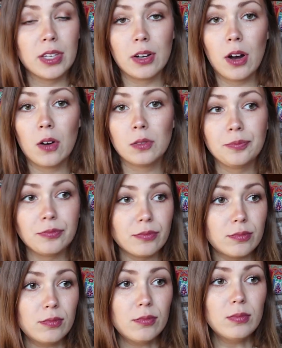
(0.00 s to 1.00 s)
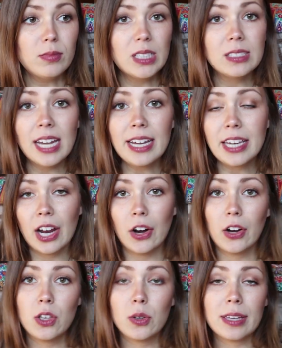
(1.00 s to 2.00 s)
you know, a
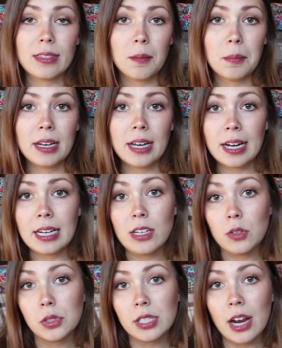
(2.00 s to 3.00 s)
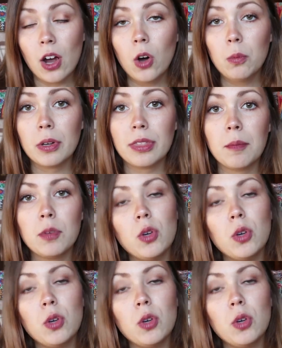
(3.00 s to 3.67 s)
daycare, you get them a nanny, you stay home with them.